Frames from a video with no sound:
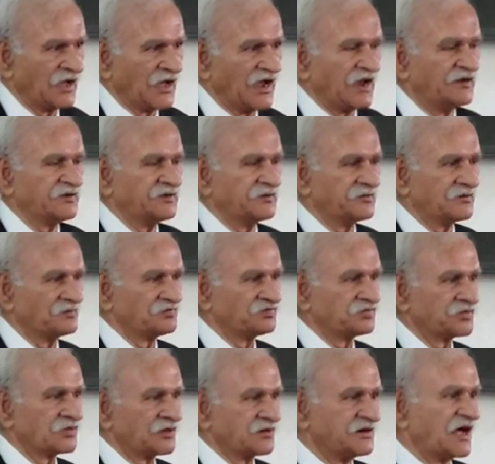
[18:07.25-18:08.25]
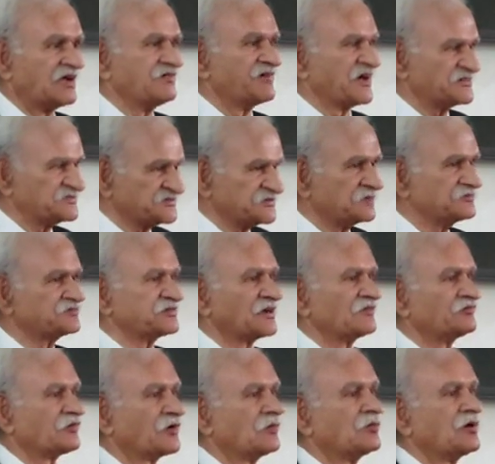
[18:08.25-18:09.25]
and divests
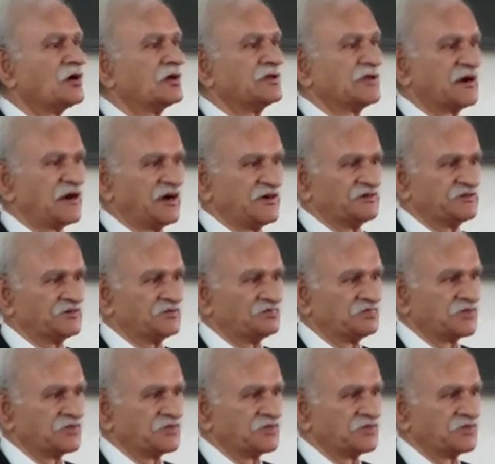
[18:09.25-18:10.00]
himself from all the rights.